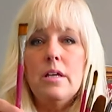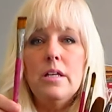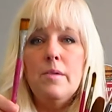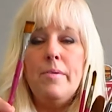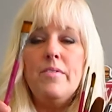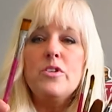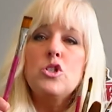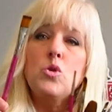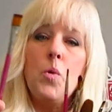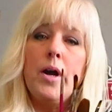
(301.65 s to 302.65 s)
a little bit of a
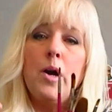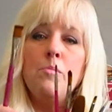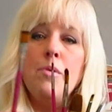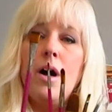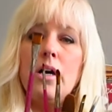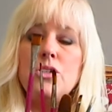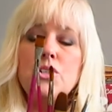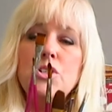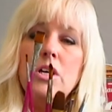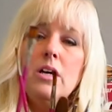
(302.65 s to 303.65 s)
square
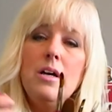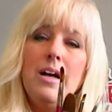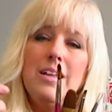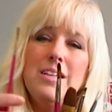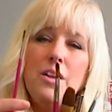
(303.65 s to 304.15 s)
brush, a